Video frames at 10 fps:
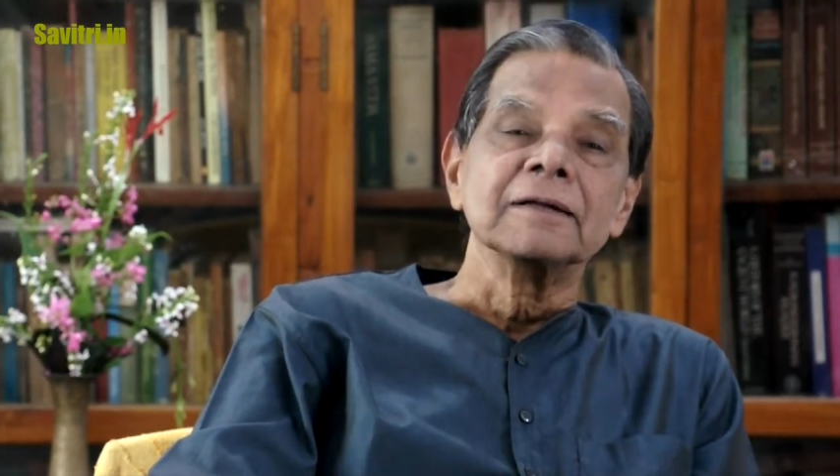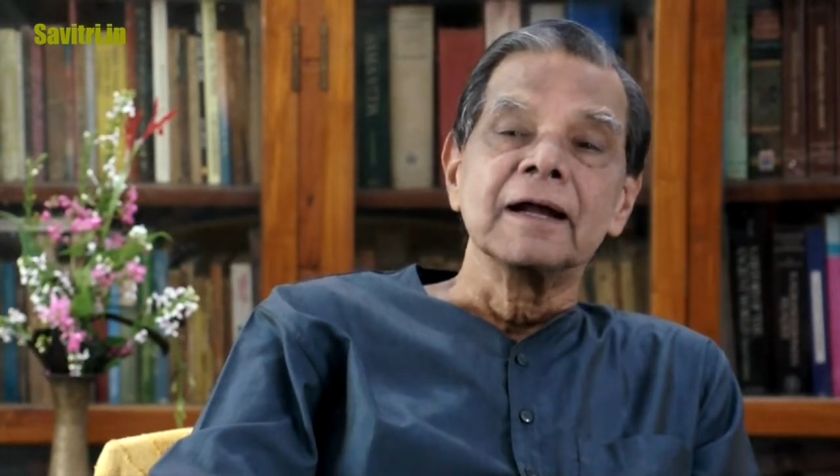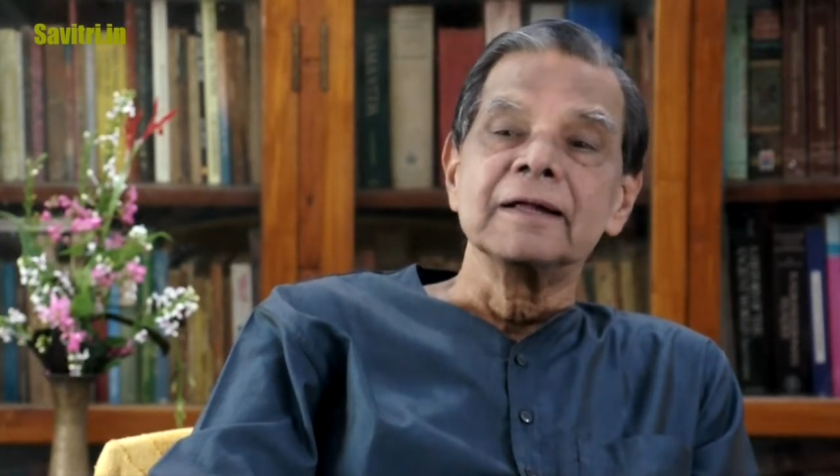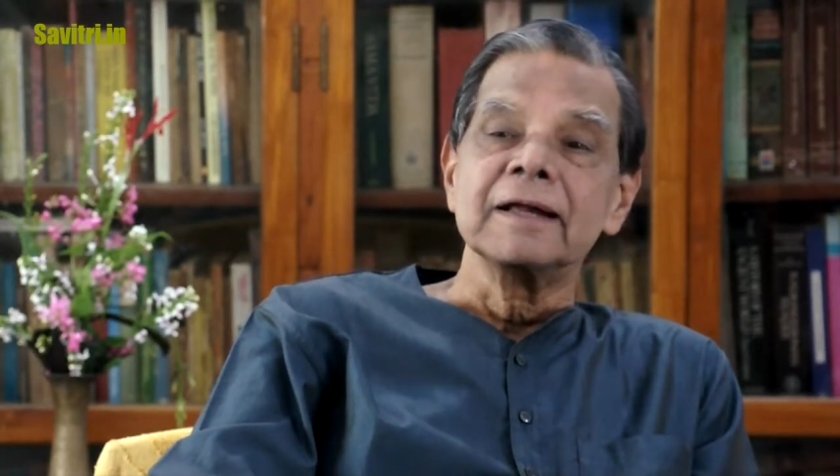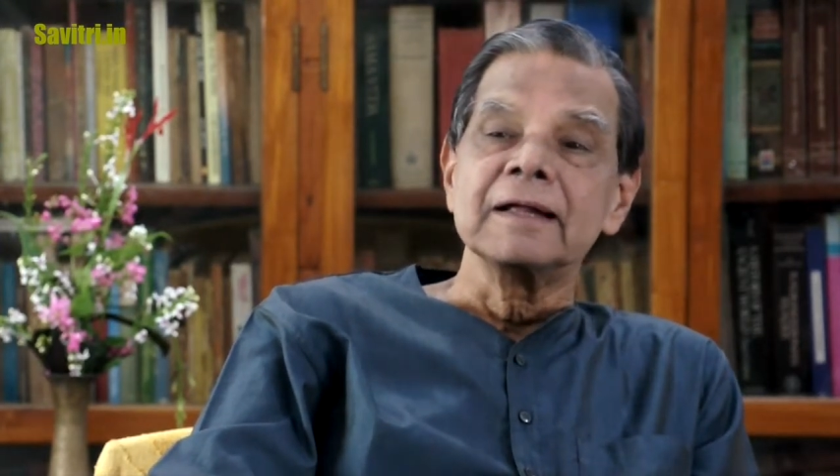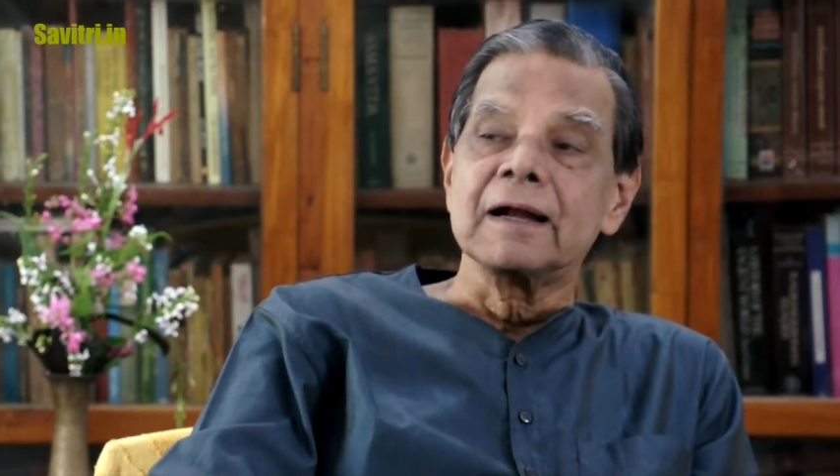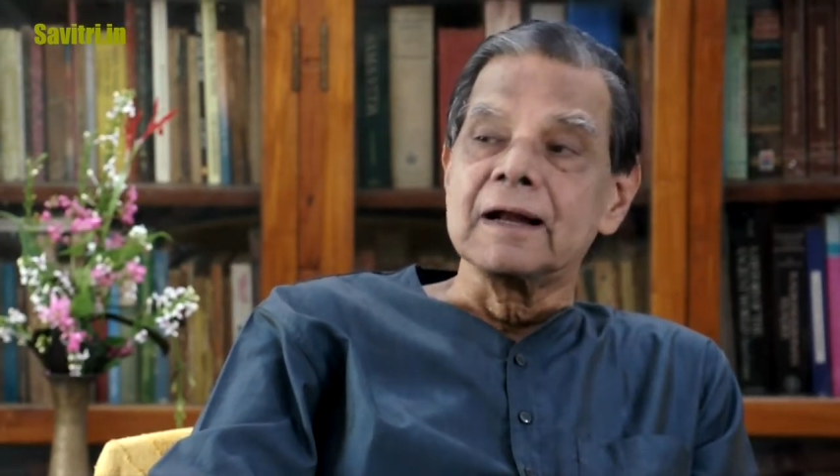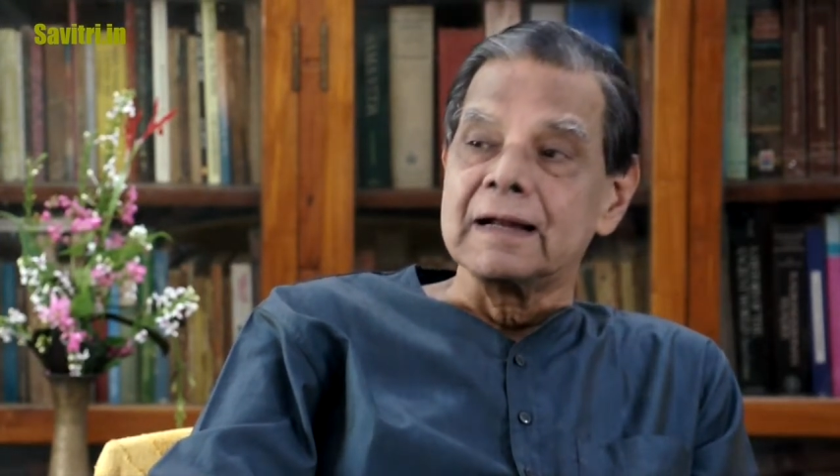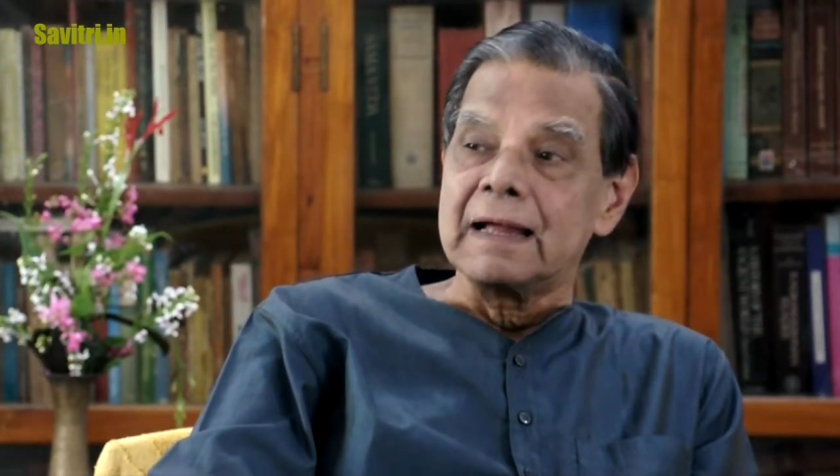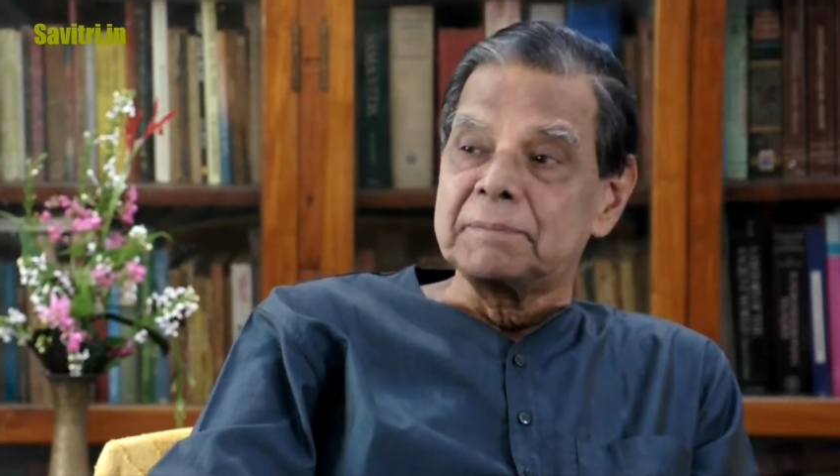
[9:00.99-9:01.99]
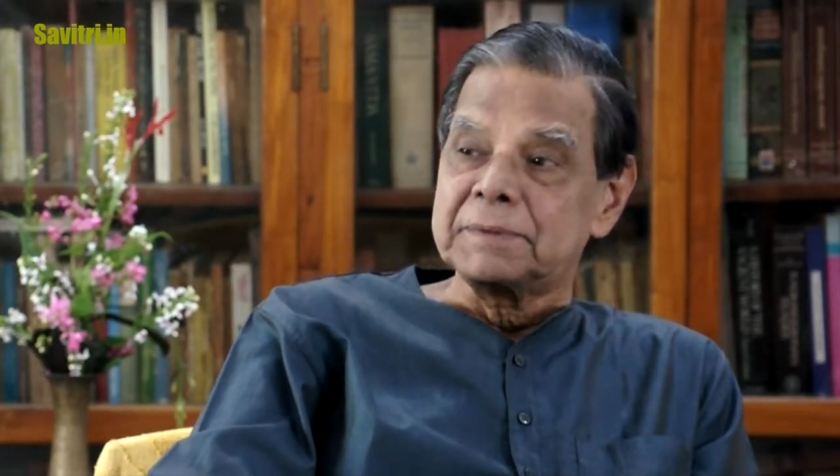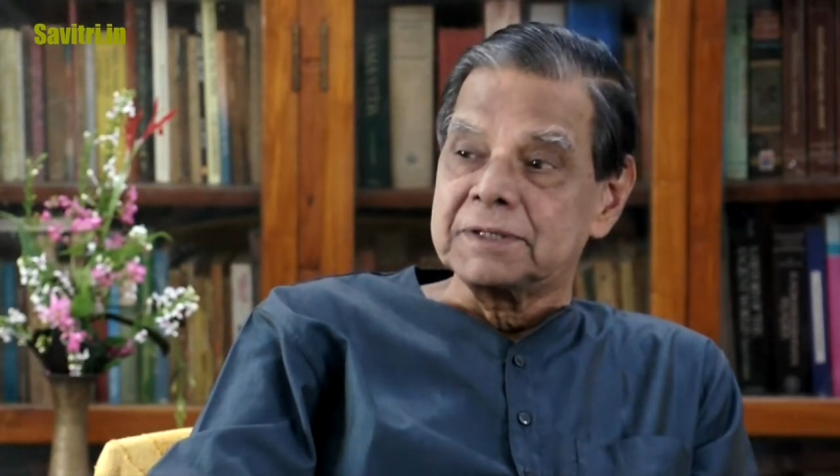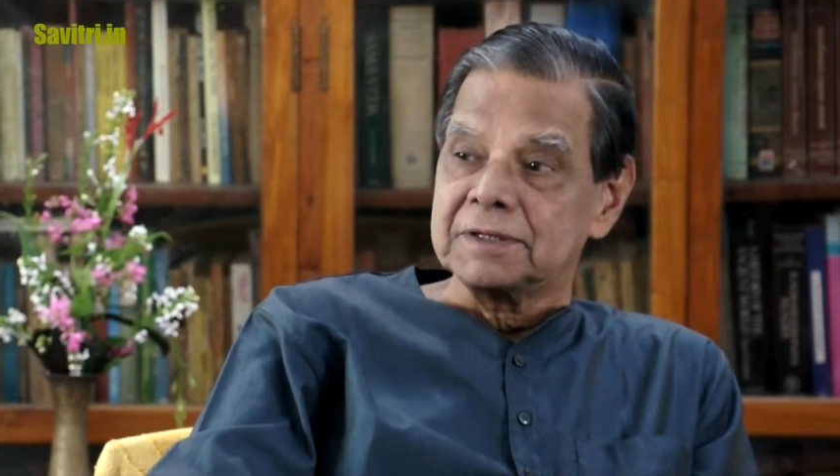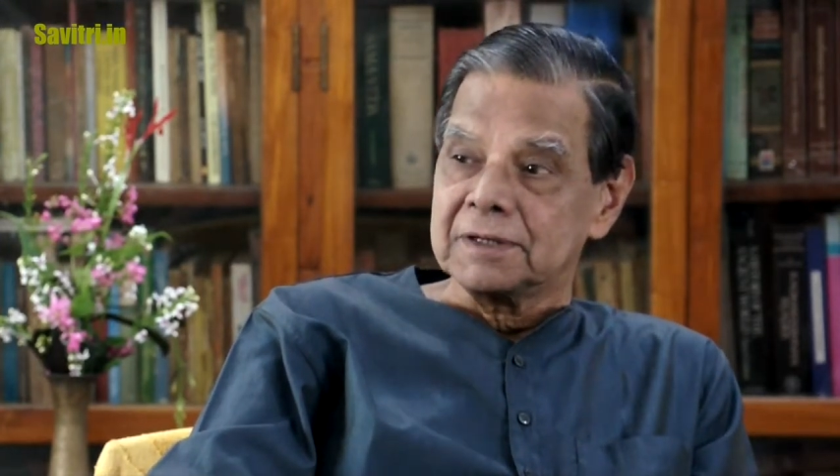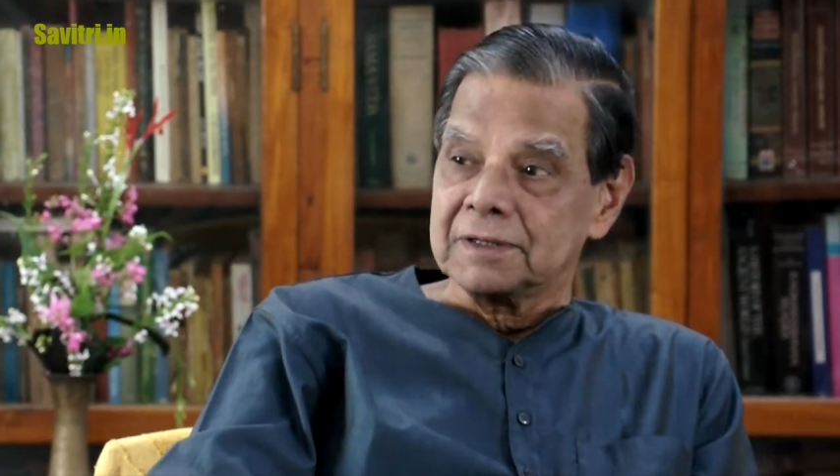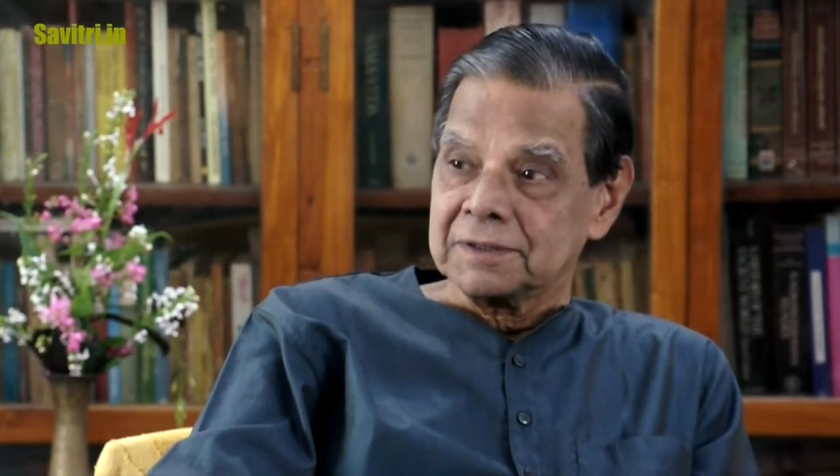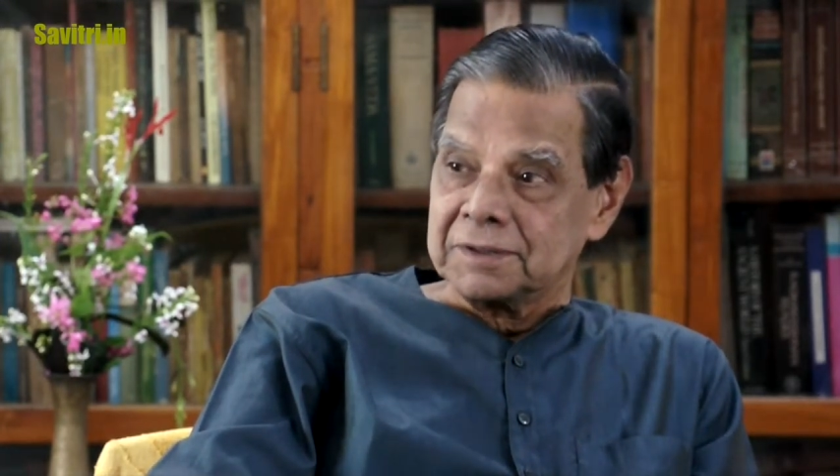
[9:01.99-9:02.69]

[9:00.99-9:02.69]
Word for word: that there is that rapture,